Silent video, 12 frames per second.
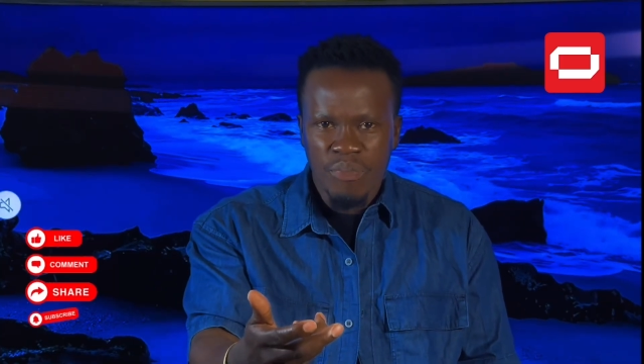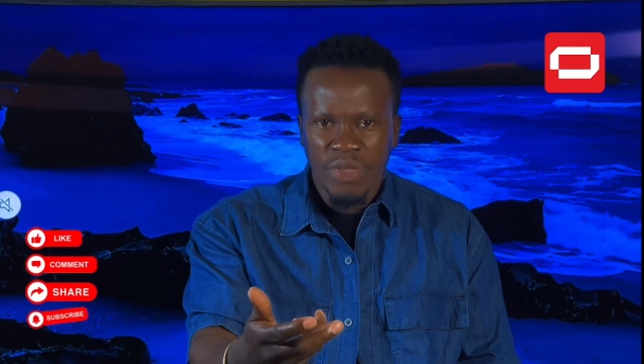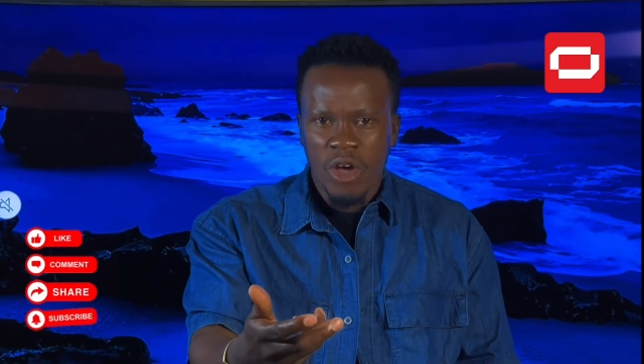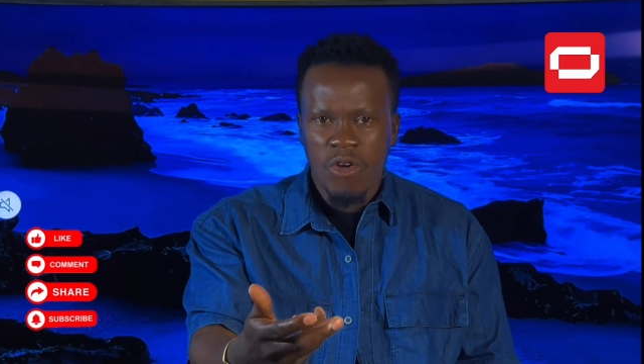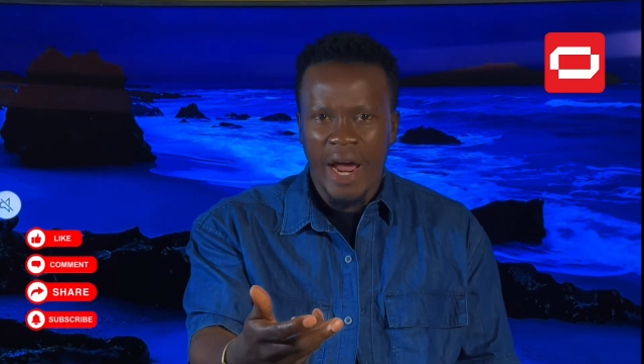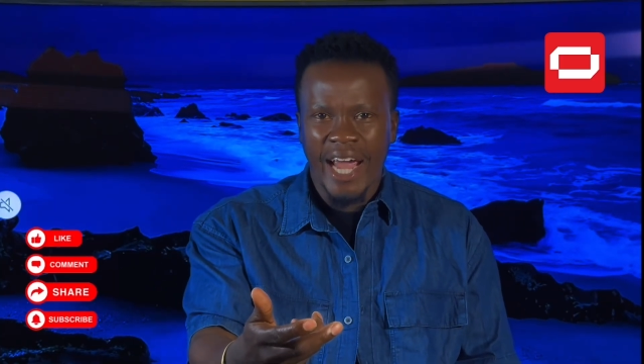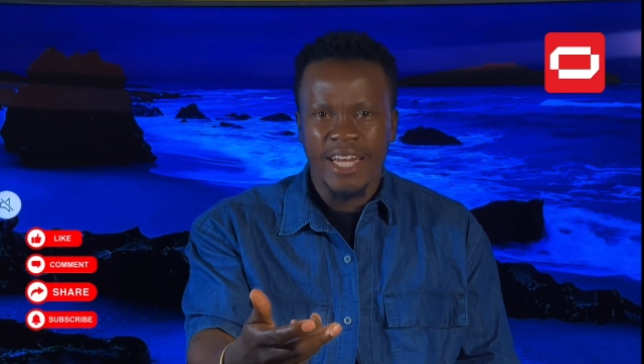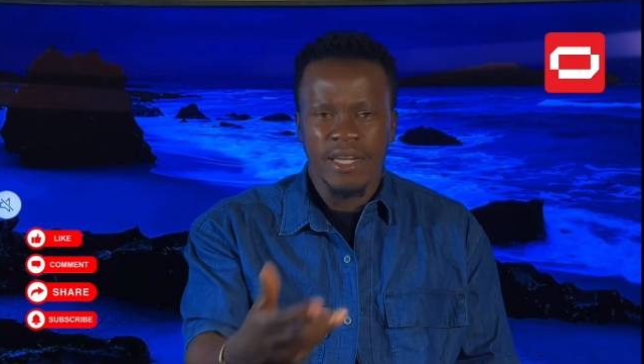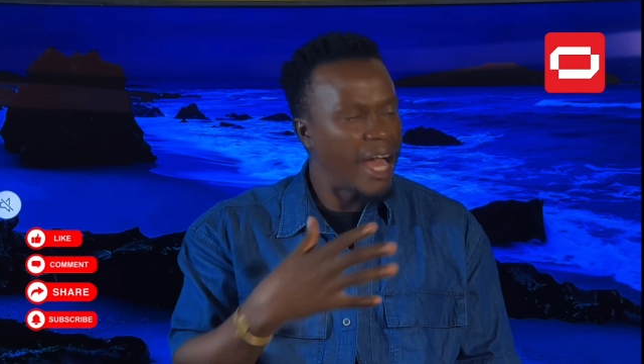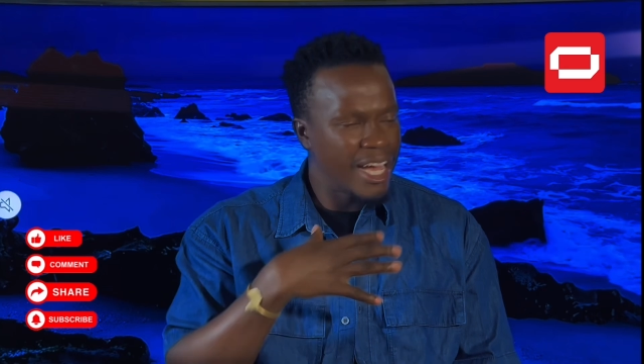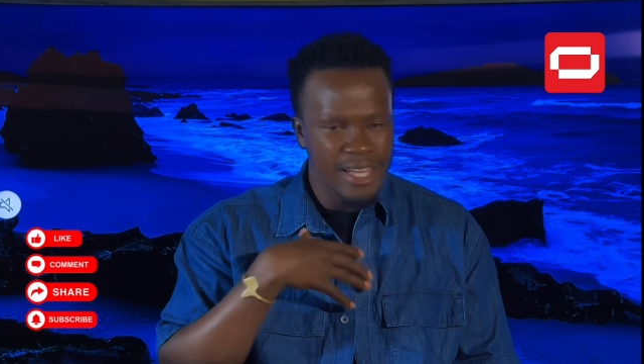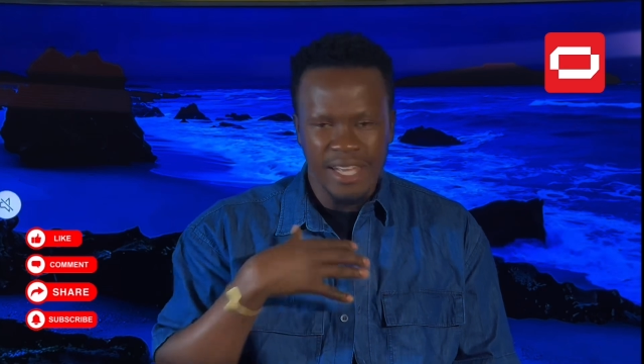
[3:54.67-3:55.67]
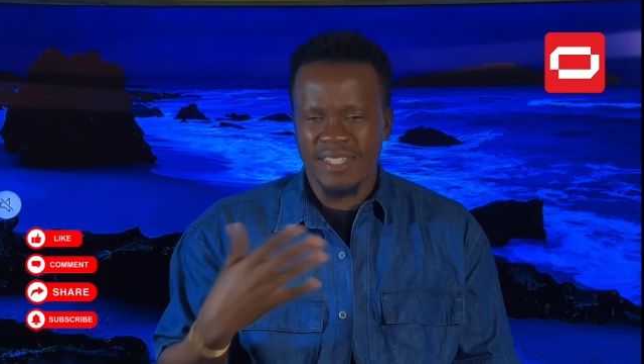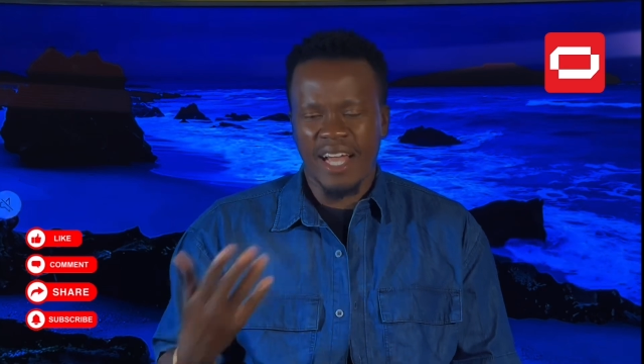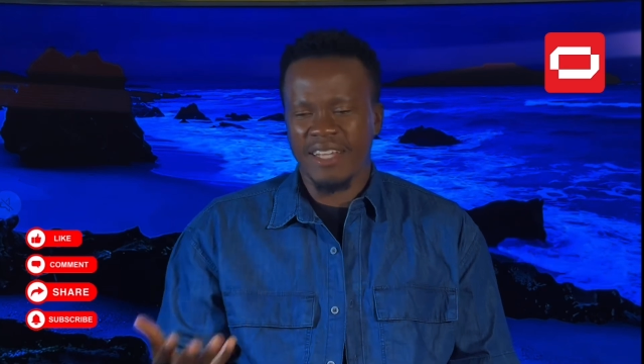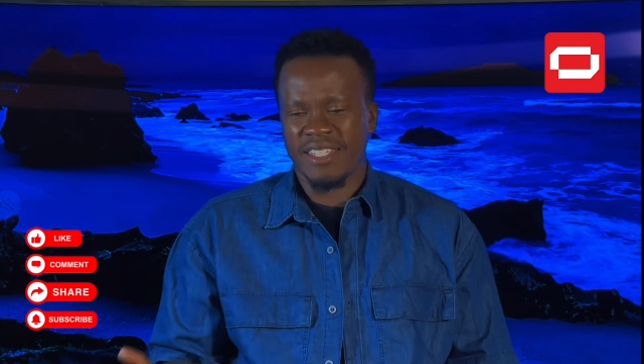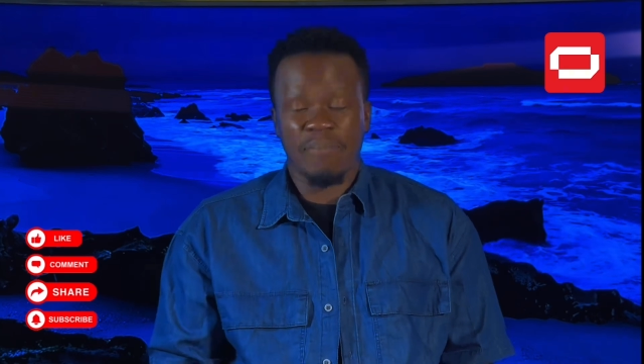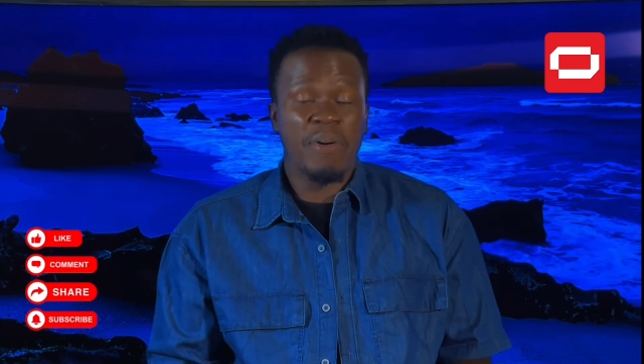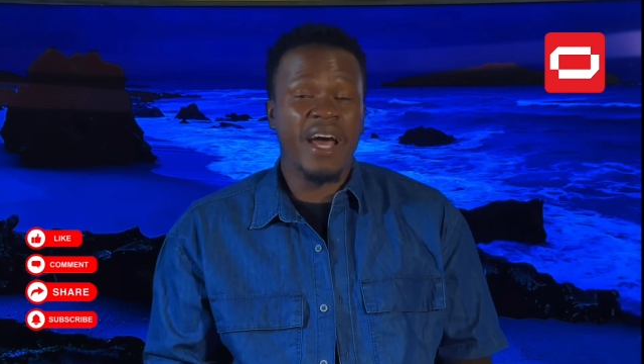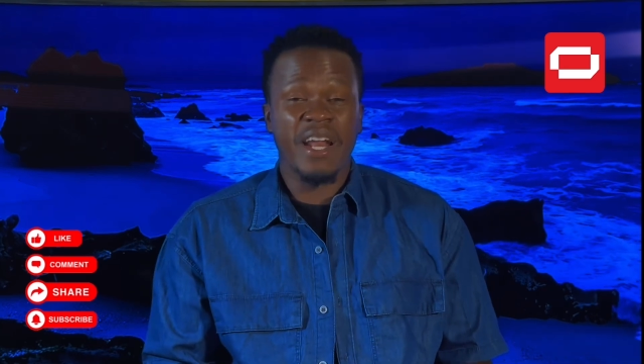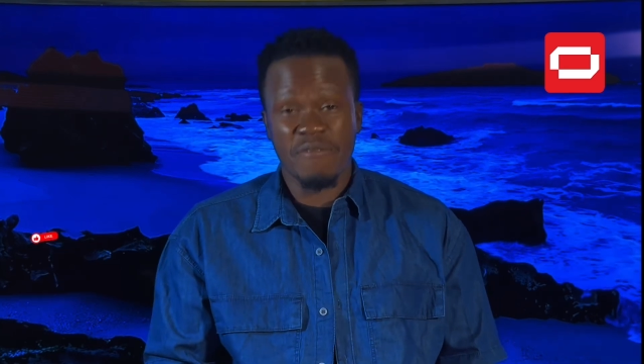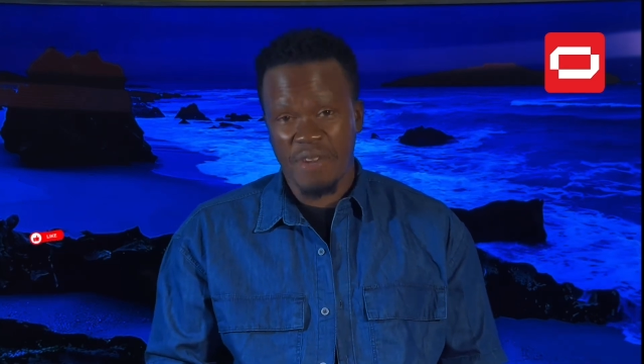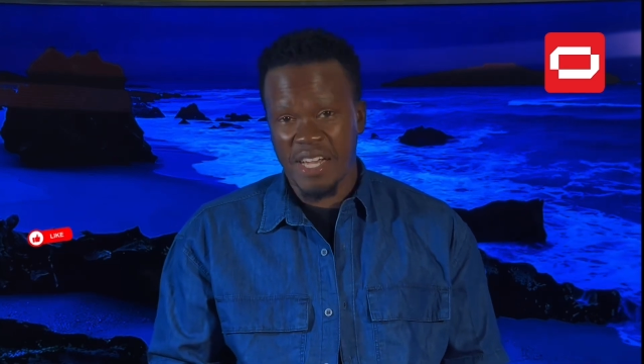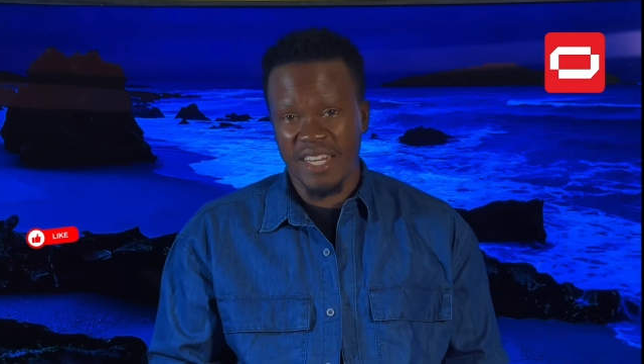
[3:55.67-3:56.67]
right? As a
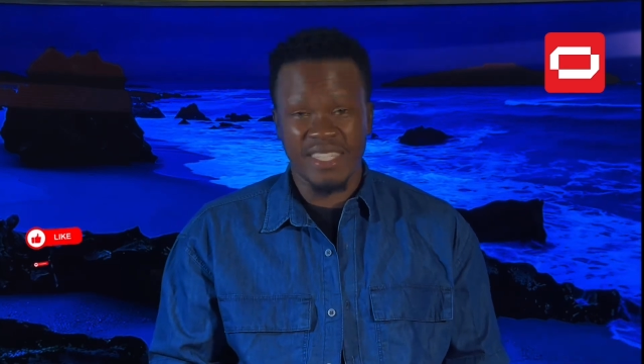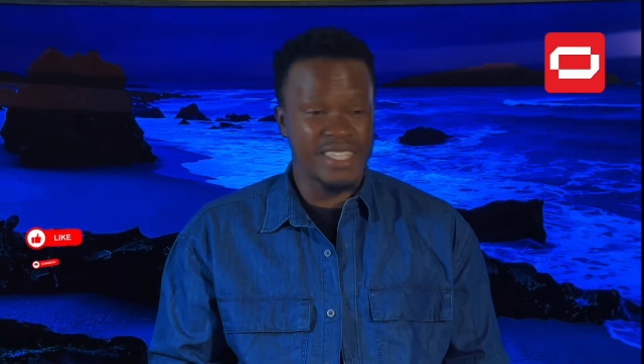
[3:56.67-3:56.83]
Pan-Africanist,